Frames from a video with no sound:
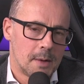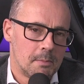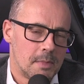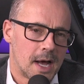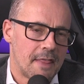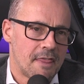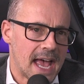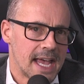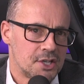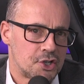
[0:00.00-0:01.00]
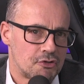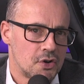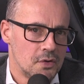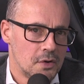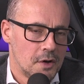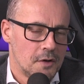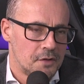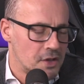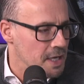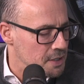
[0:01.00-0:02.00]
um, and that is true
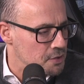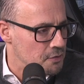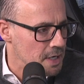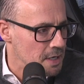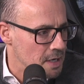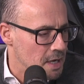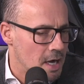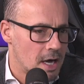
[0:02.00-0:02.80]
for the industry,